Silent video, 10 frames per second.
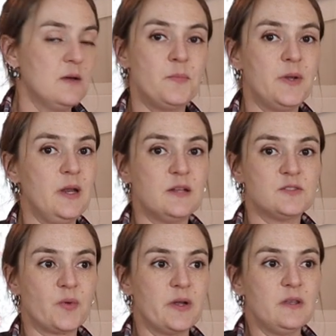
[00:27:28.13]
but
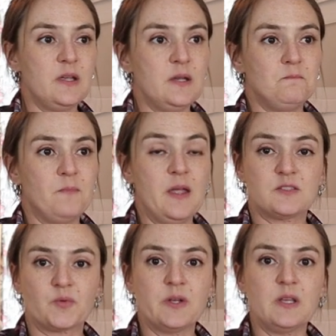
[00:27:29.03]
it's really,
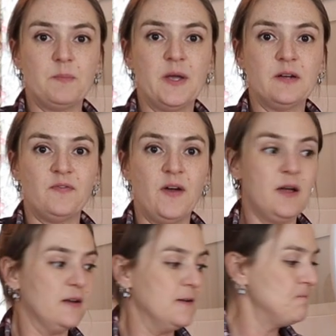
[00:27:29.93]
it's really been
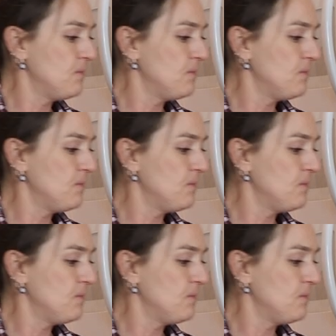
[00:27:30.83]
fun.